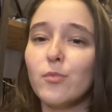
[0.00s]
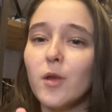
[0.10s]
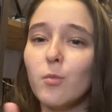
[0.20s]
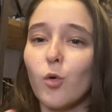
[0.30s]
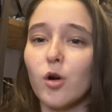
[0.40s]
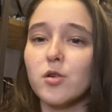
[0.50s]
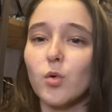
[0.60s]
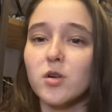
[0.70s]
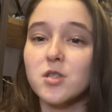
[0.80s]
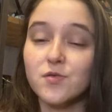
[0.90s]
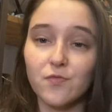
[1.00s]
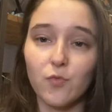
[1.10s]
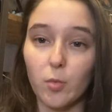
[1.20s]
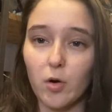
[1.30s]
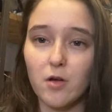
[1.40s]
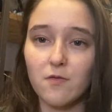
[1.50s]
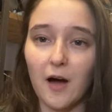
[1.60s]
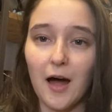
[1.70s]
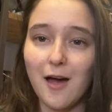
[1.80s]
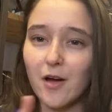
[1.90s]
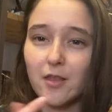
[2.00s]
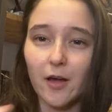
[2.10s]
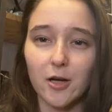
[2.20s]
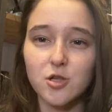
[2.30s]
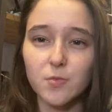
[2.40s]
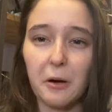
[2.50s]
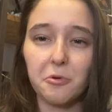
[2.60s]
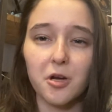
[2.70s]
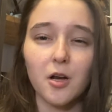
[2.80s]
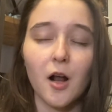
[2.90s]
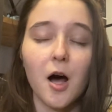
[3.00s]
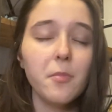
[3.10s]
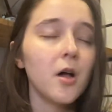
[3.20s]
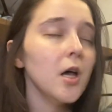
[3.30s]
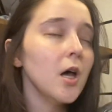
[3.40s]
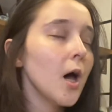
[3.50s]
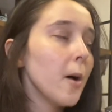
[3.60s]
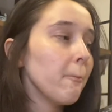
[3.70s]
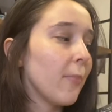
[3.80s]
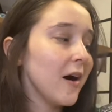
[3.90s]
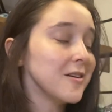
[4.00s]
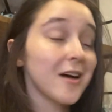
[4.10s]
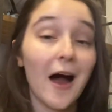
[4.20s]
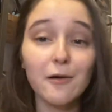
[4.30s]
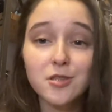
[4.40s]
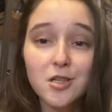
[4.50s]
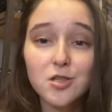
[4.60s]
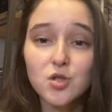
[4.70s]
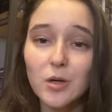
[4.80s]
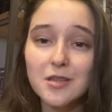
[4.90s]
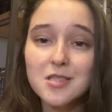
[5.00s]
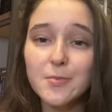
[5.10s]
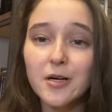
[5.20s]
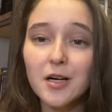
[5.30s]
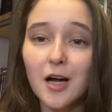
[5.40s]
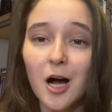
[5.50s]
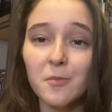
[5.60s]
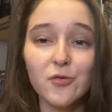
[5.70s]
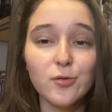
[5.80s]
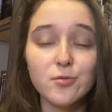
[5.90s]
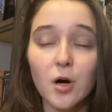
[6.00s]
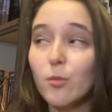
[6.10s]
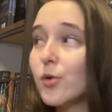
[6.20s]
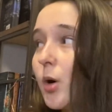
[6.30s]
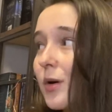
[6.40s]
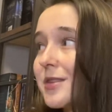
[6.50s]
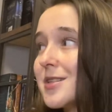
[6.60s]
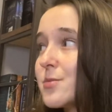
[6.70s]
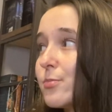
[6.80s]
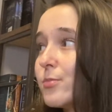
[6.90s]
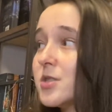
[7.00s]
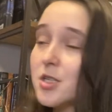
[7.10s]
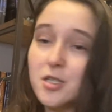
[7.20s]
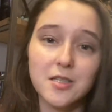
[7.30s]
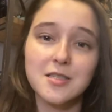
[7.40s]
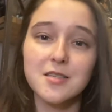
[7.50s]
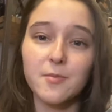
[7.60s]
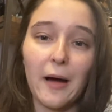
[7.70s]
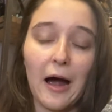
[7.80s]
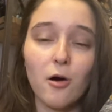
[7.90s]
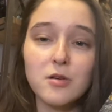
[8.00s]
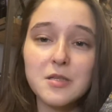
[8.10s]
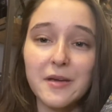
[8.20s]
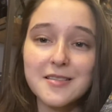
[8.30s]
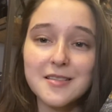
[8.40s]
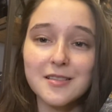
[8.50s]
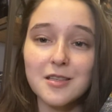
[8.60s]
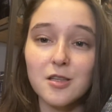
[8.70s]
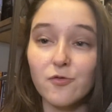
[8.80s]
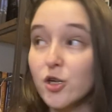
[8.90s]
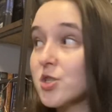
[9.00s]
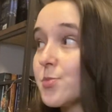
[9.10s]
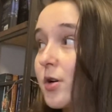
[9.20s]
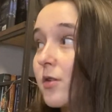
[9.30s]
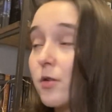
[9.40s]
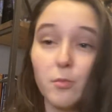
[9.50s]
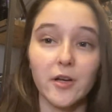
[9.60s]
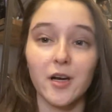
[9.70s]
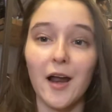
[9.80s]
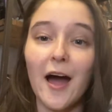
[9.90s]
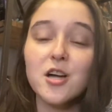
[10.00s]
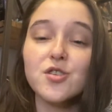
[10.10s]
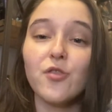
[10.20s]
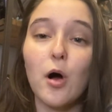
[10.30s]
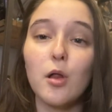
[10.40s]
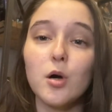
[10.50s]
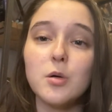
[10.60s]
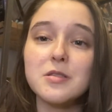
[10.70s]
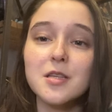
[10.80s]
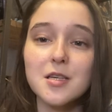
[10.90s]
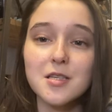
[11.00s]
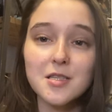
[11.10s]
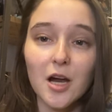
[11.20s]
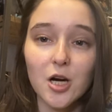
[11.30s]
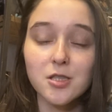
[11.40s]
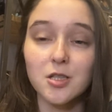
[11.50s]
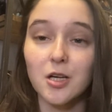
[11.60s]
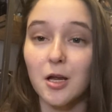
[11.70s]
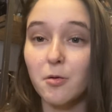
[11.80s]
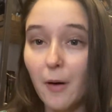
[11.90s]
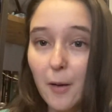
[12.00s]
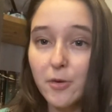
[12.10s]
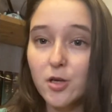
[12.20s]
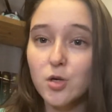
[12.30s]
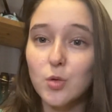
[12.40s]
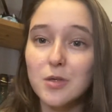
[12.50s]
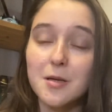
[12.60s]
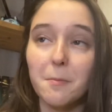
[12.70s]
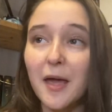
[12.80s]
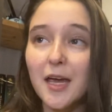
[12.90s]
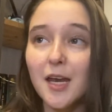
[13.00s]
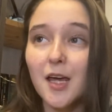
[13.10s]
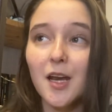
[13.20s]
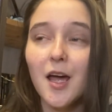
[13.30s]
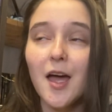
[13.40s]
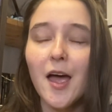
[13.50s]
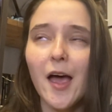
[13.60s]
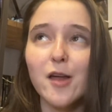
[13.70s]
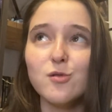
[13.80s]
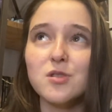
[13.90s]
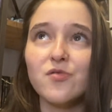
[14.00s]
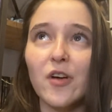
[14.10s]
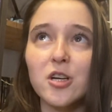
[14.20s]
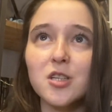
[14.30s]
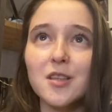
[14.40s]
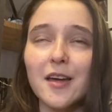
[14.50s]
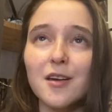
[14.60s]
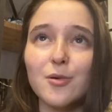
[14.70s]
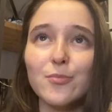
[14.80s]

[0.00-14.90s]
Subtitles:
more towards 4.5. I think I just rounded it up. But I really enjoyed this book. If you don't know what this series is about, basically the first book from Bud and Ash follows this character named Poppy, who is a maiden and who is very like,